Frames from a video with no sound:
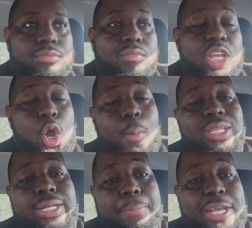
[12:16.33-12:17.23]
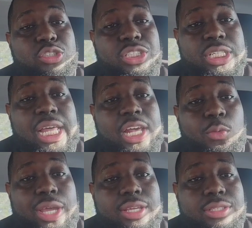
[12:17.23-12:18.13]
they're almost like the Patriots in a lot of
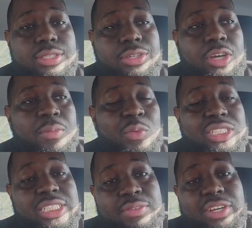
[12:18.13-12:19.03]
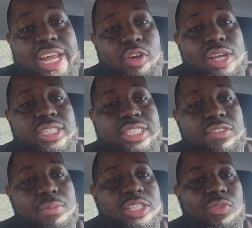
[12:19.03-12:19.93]
ways, you know what I mean? Which is even kind of crazy to say
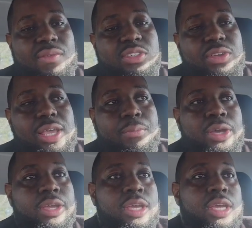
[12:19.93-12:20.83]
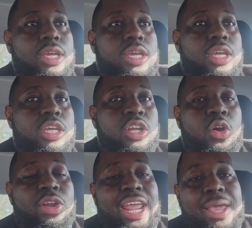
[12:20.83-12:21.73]
for me as a Ravens fan. But, you know,
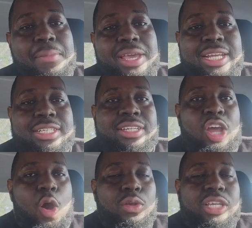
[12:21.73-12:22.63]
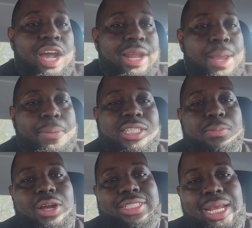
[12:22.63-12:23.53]
the image, they always get cut, labeled a
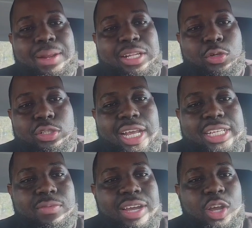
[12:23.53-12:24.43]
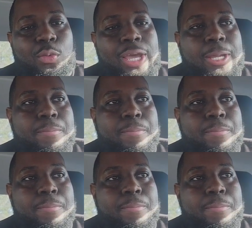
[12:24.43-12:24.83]
smart team. They do things the right way.